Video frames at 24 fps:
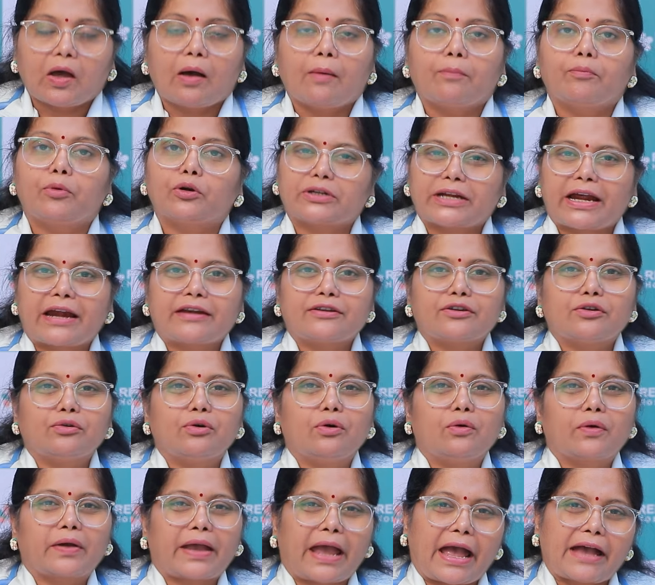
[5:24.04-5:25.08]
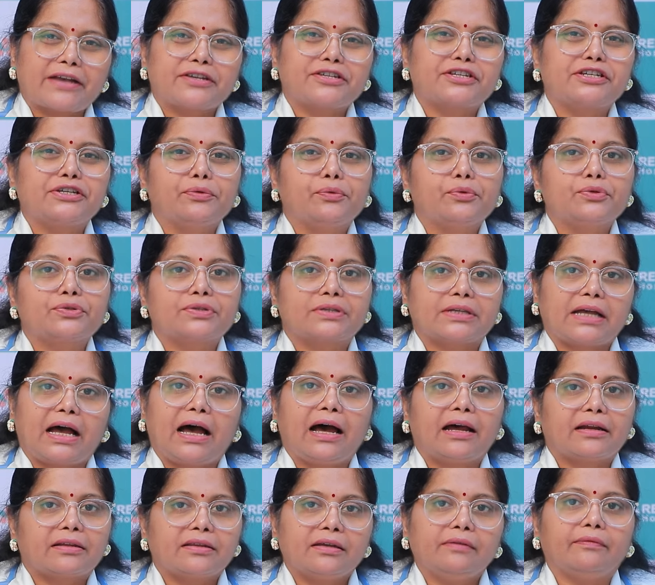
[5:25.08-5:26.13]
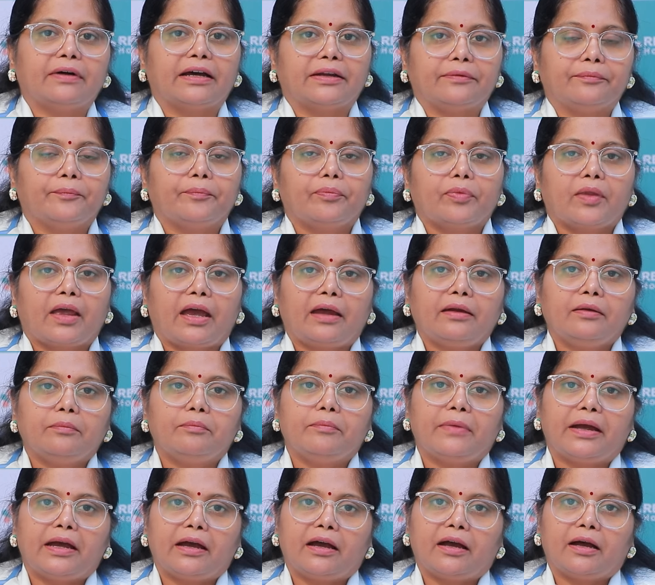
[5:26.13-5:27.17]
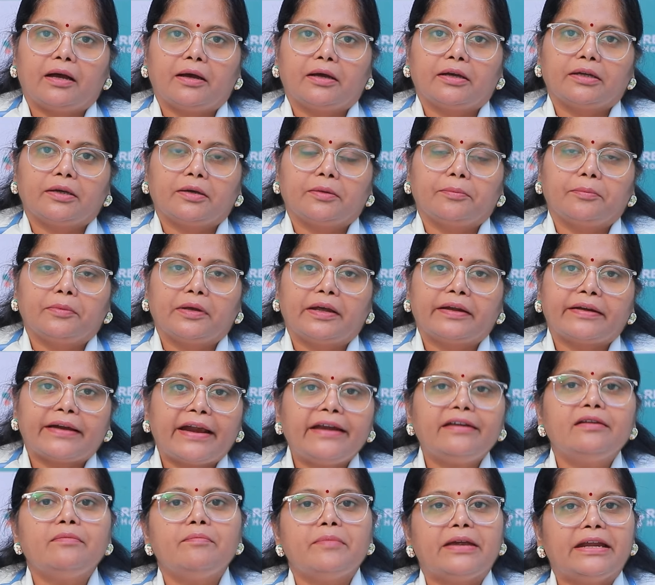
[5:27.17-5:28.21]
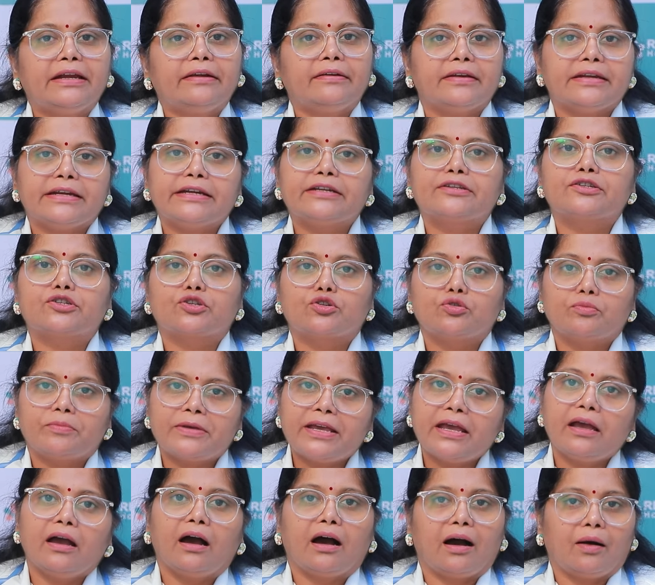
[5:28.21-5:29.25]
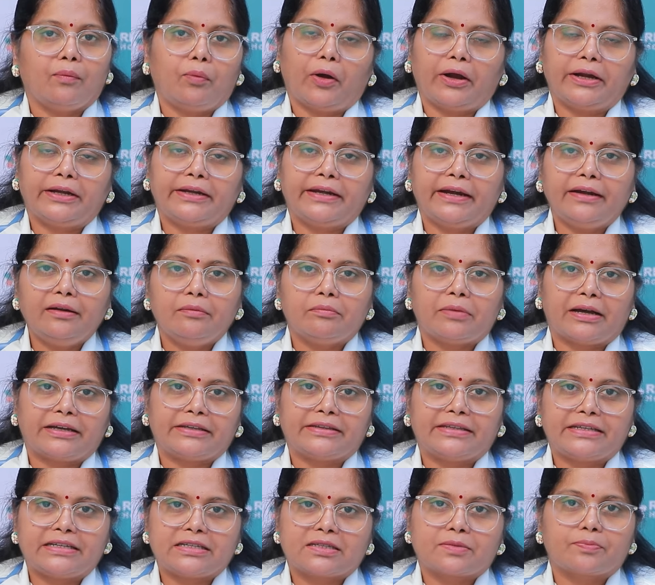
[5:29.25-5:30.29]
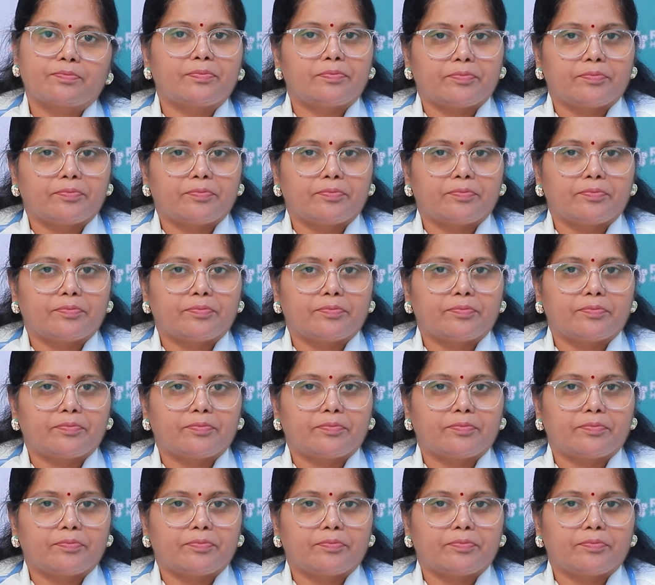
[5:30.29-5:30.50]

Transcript: potato, cashews are the one. And red meat needs to be avoided by these